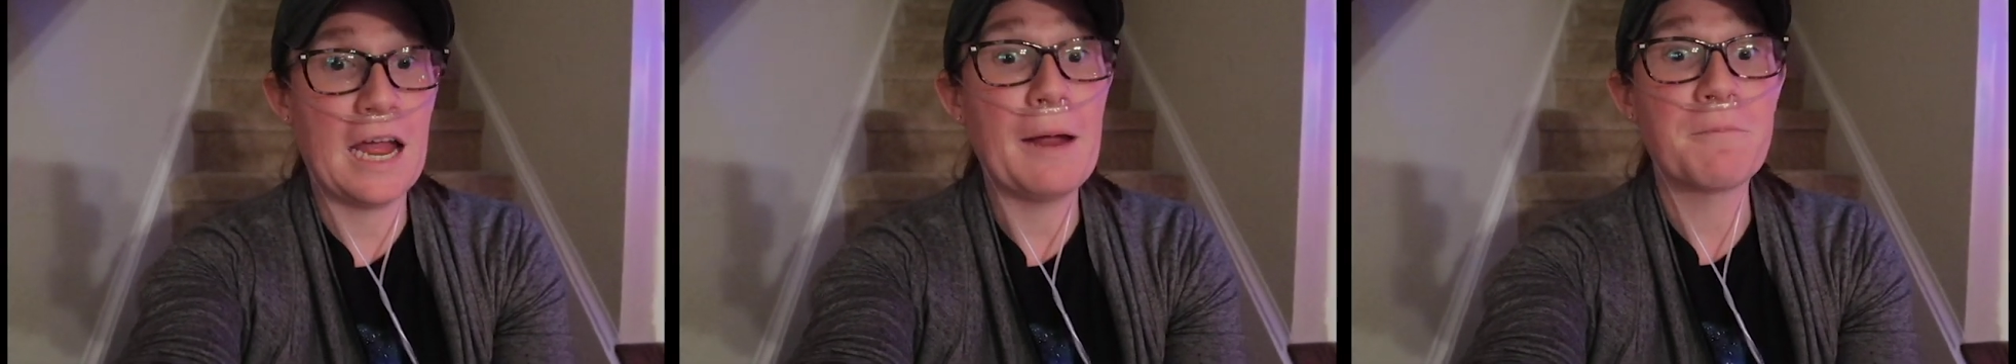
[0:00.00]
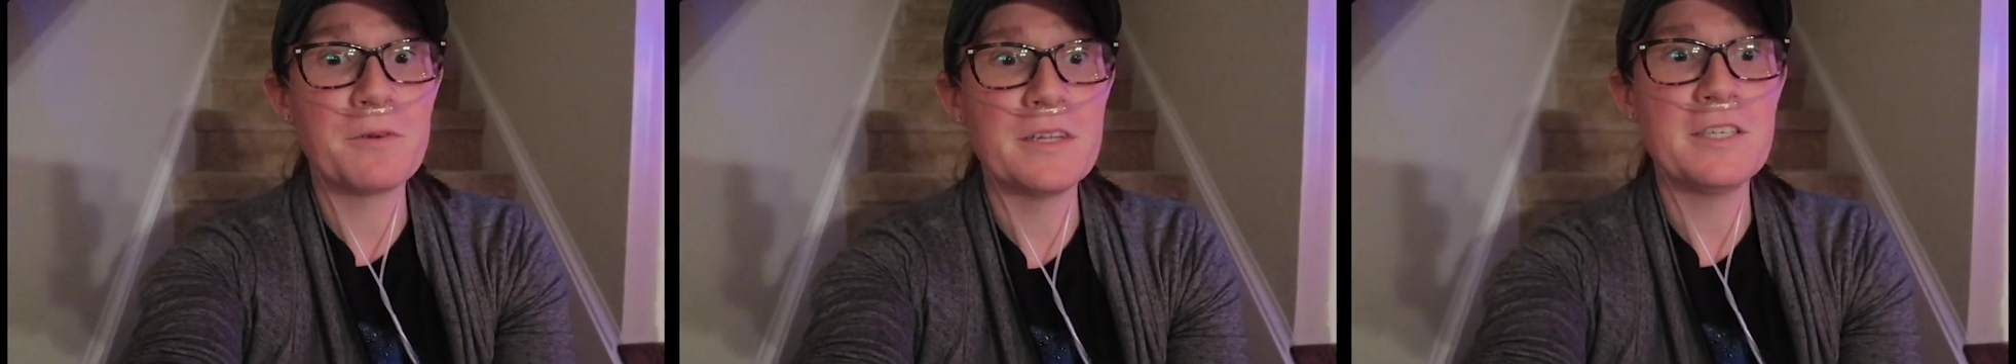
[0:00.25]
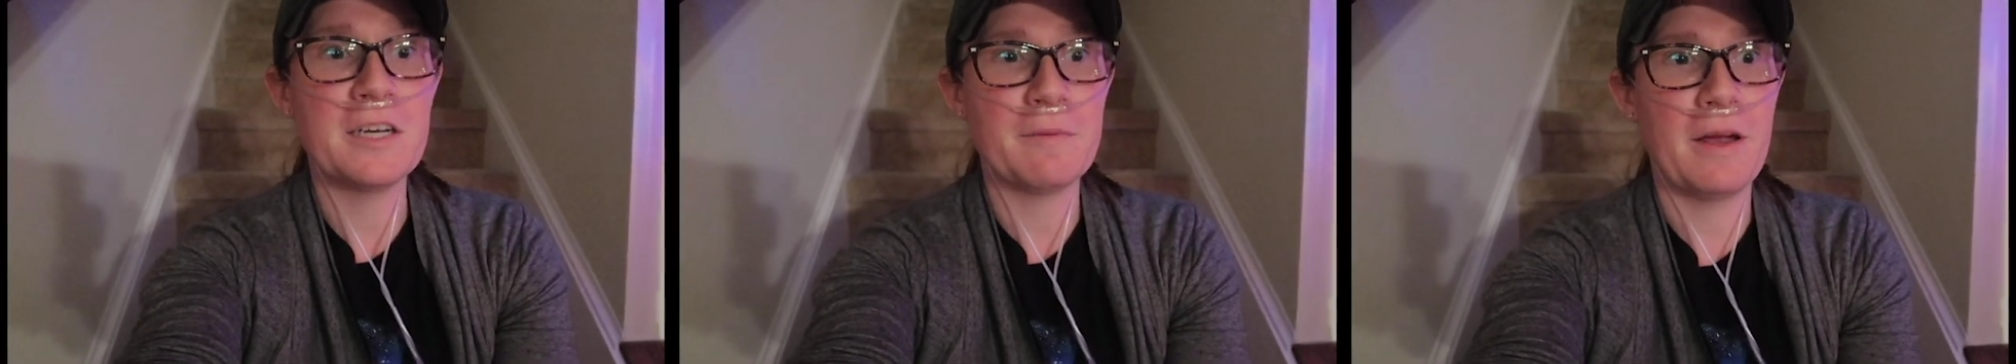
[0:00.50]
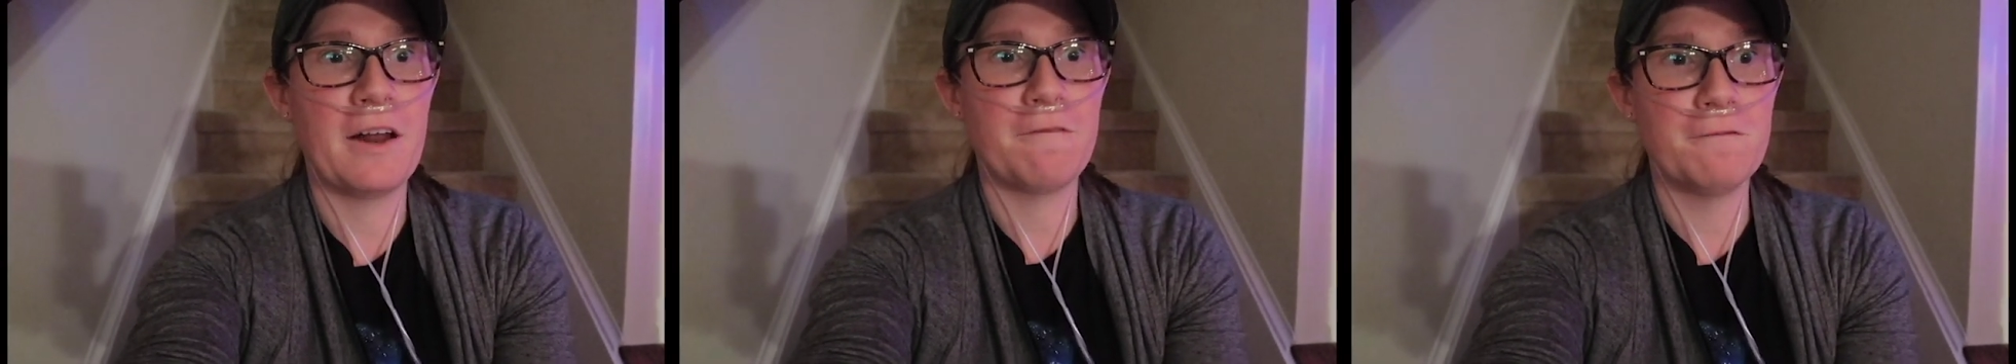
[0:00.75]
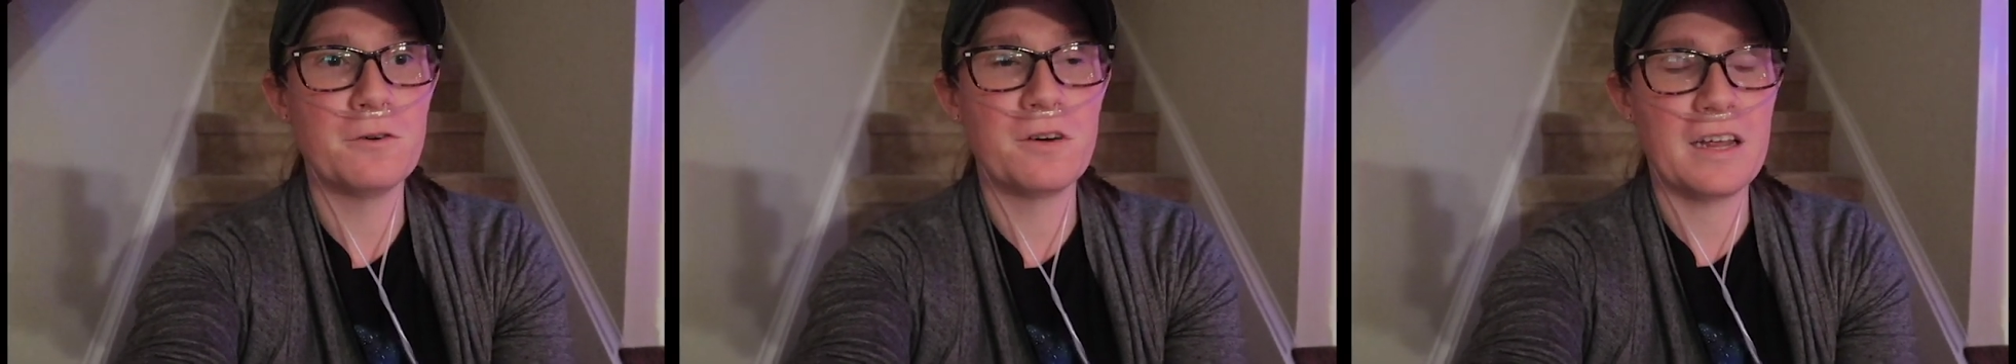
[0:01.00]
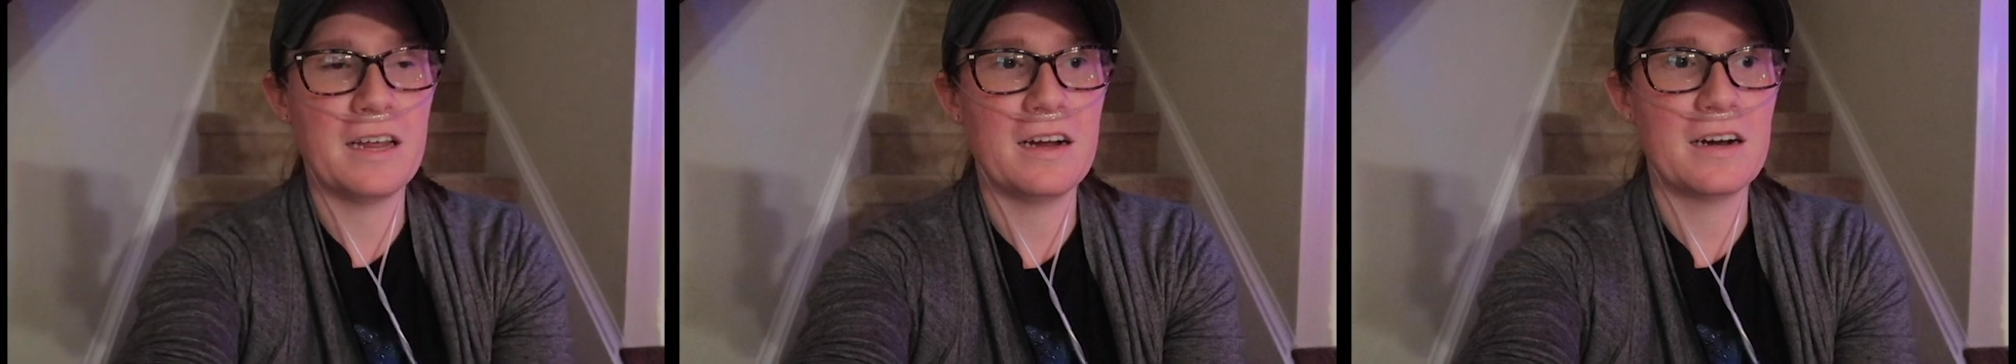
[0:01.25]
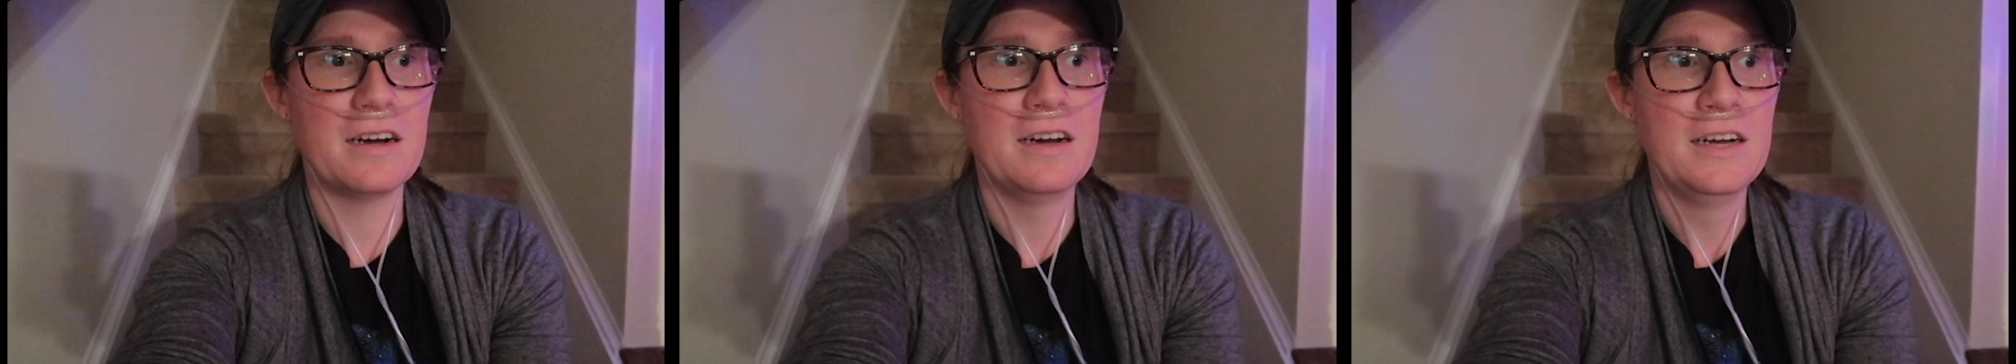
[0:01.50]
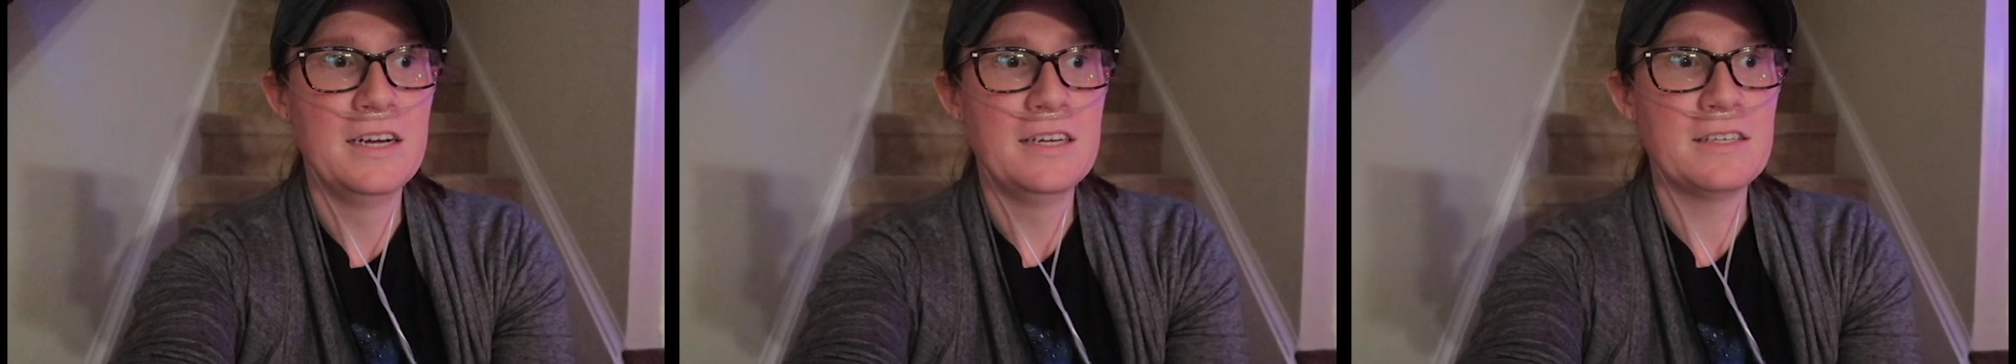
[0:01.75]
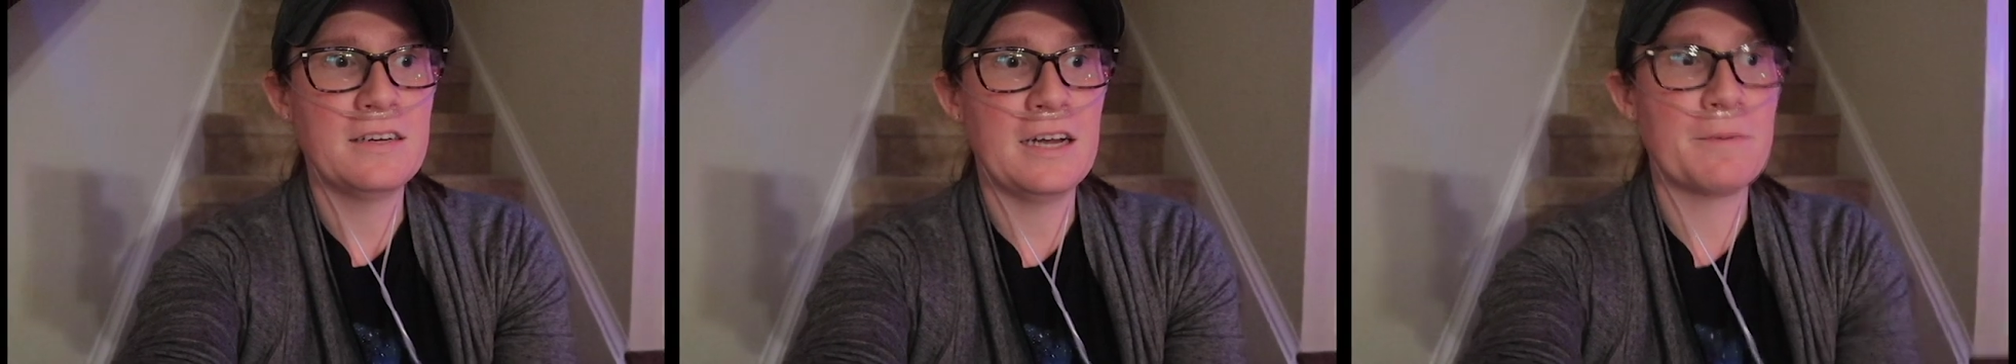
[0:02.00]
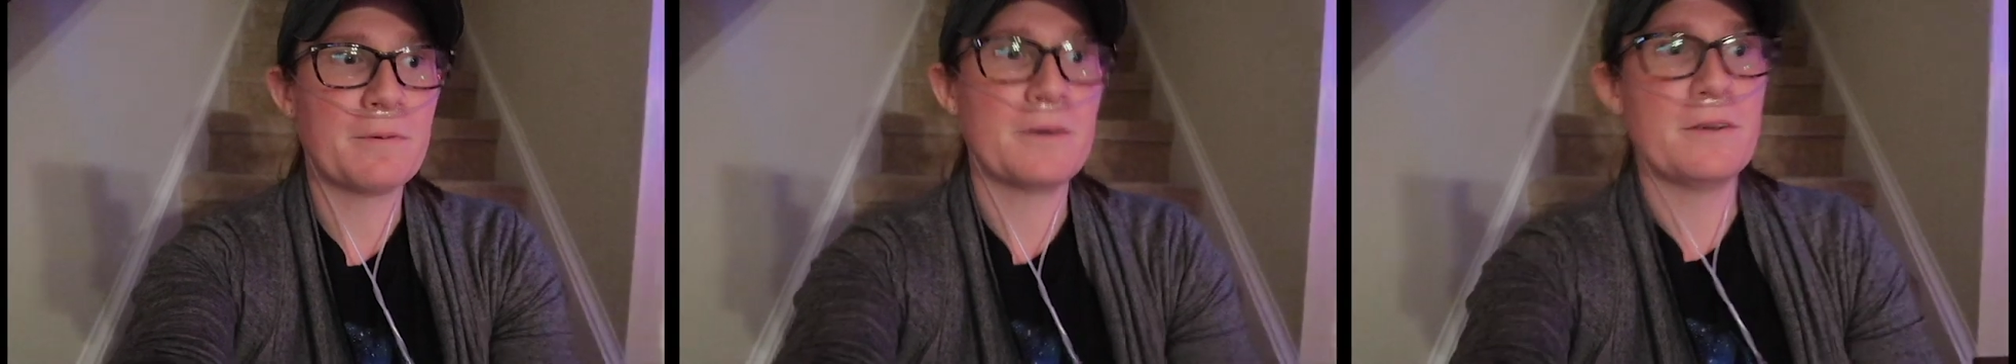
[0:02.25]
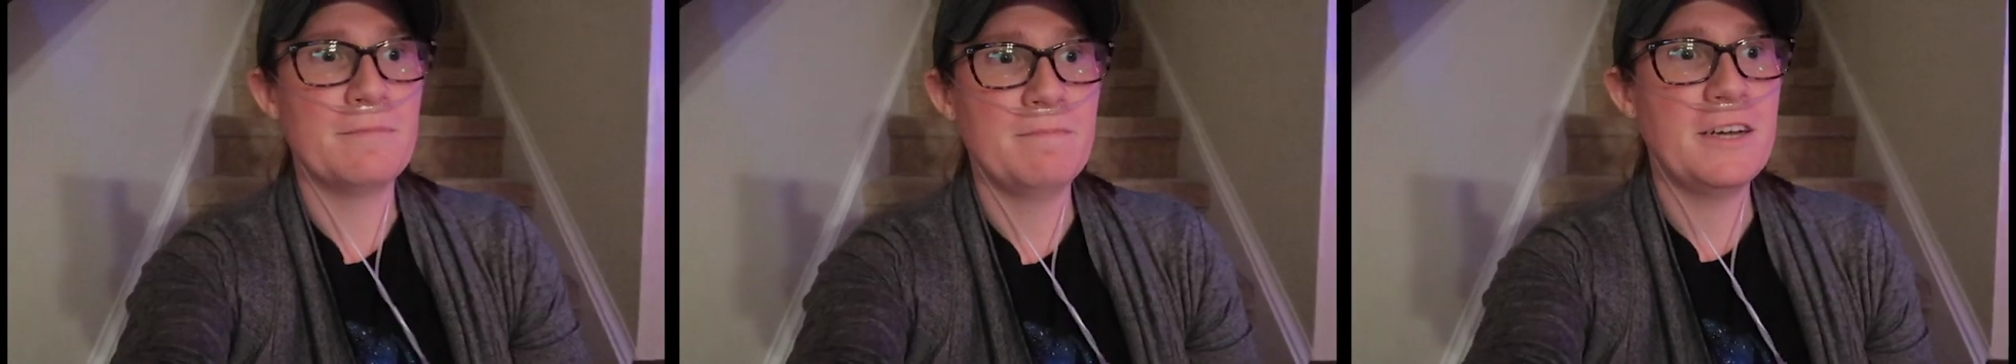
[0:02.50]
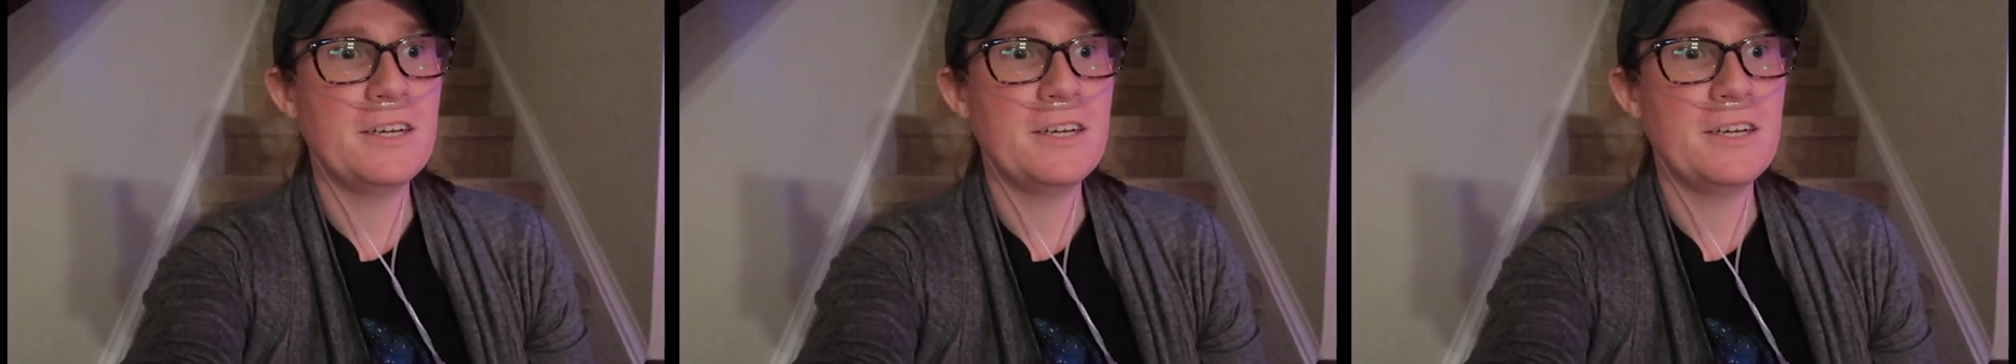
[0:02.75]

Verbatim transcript: April this year made a full year. So April,